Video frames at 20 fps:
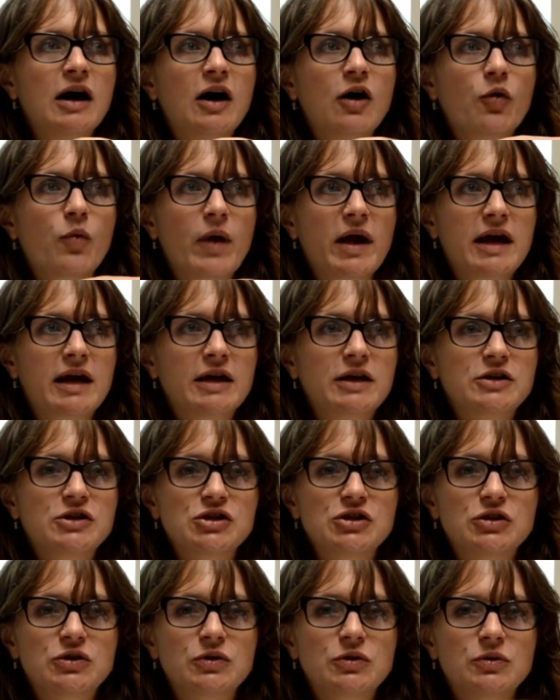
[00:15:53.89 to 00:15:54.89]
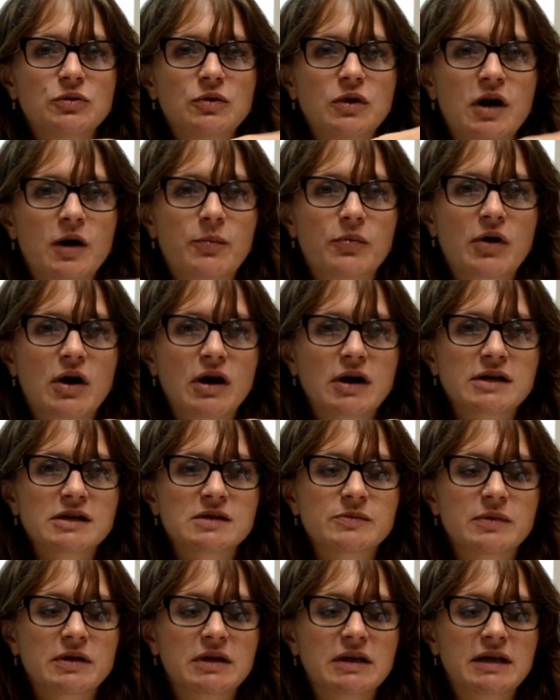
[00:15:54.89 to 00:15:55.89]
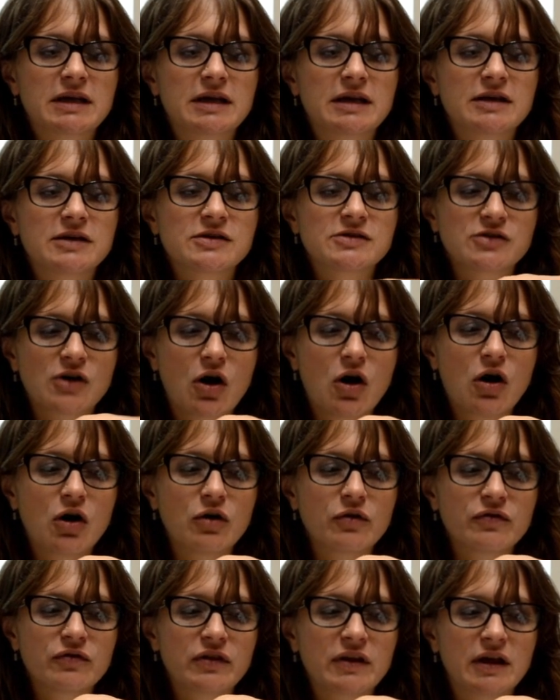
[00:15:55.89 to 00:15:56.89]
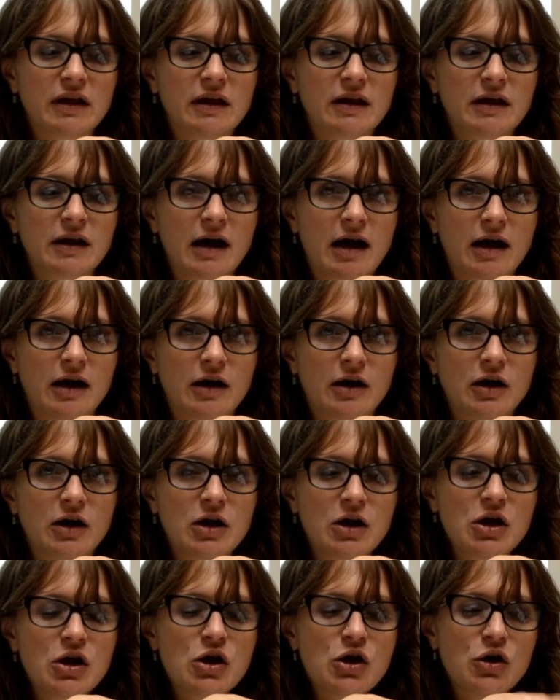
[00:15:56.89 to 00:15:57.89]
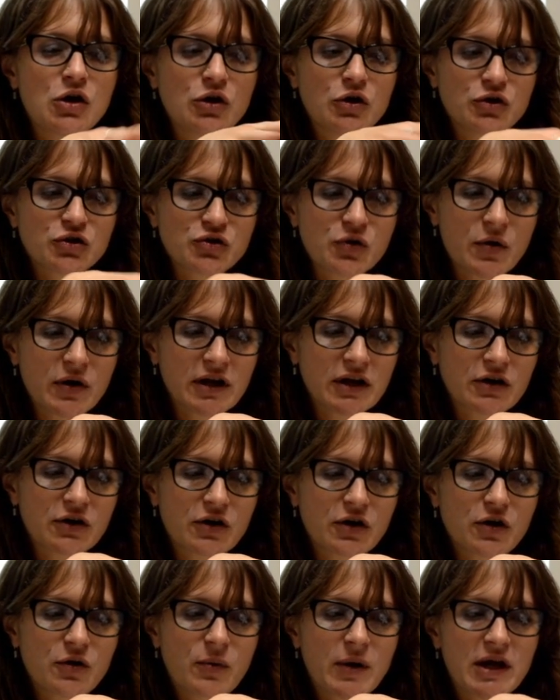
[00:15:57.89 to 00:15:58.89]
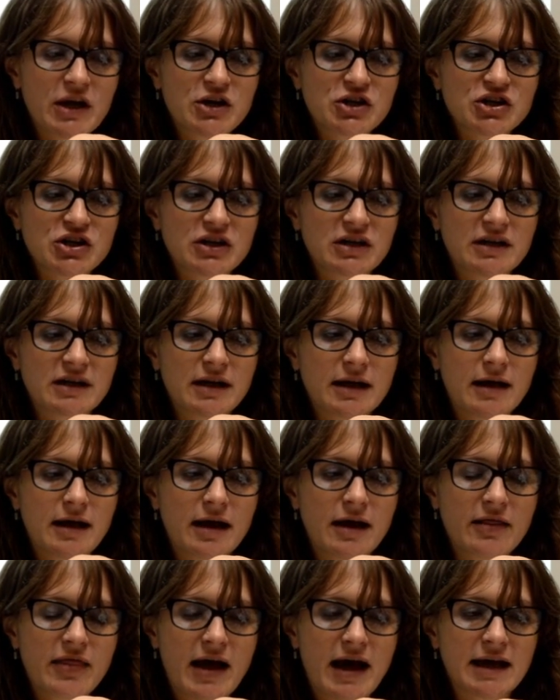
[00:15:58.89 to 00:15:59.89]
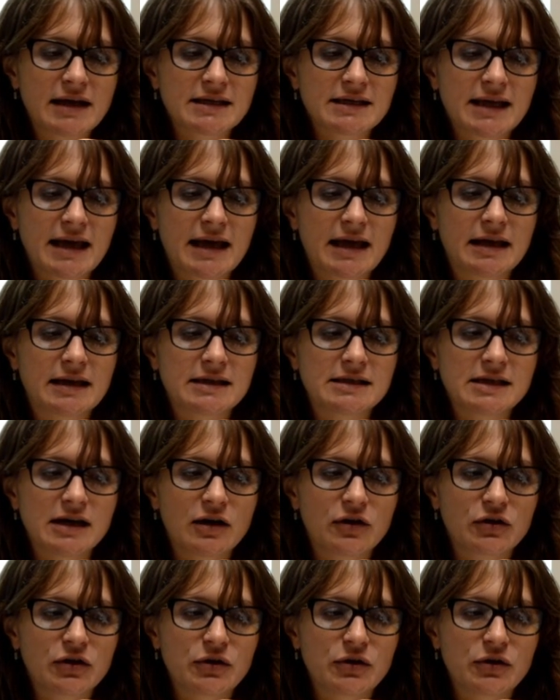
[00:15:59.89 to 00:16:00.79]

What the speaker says: a way to approximately solve the Schrödinger equation that can tell